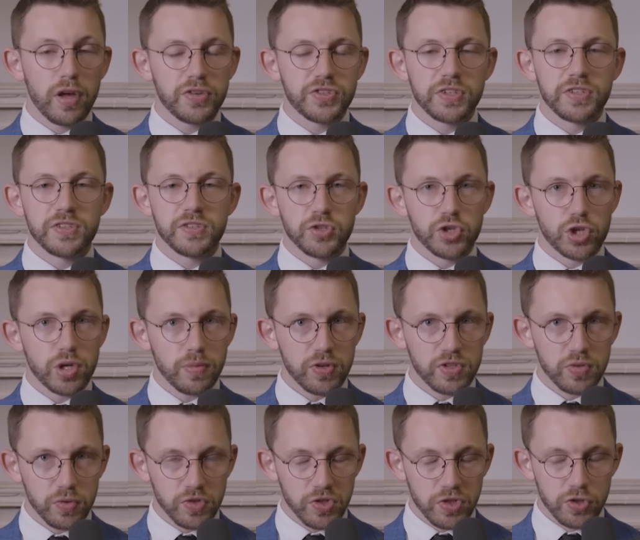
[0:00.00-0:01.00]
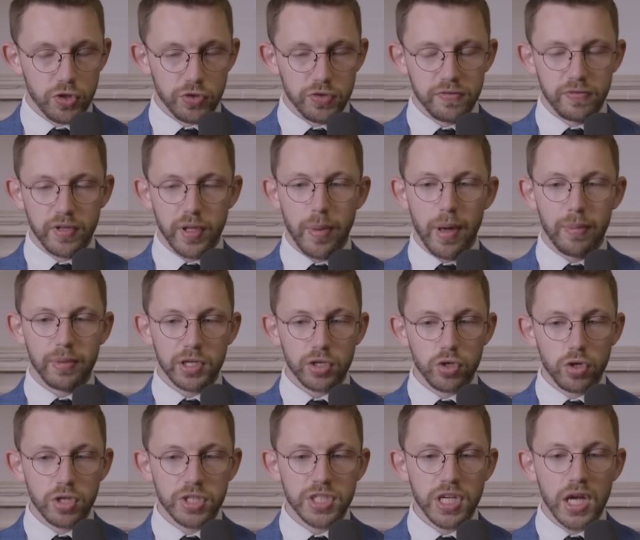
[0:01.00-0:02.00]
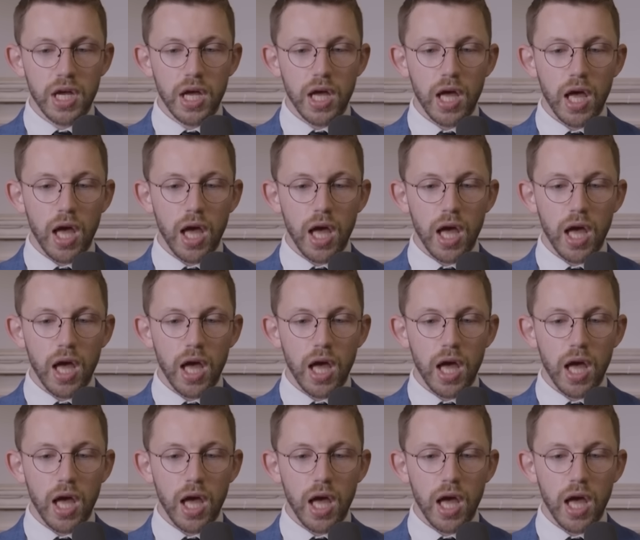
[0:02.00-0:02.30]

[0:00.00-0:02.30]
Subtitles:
her citizenship because it wasn't conducive to the public good,